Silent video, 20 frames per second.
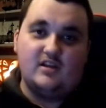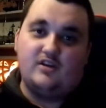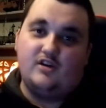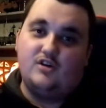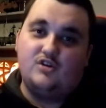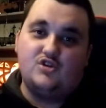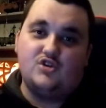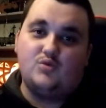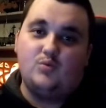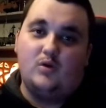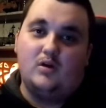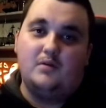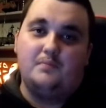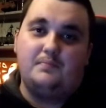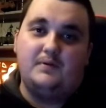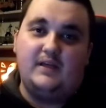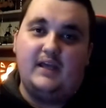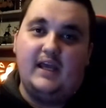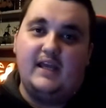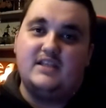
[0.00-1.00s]
I don't just want
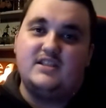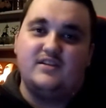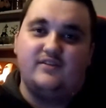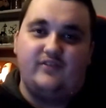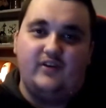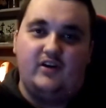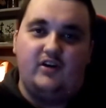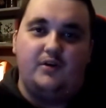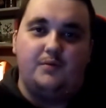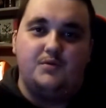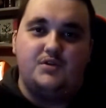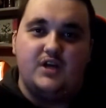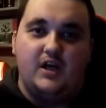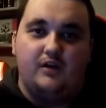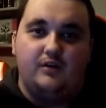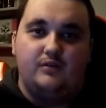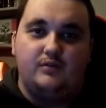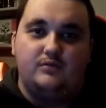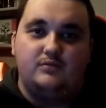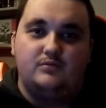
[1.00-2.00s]
to be a civilian channel.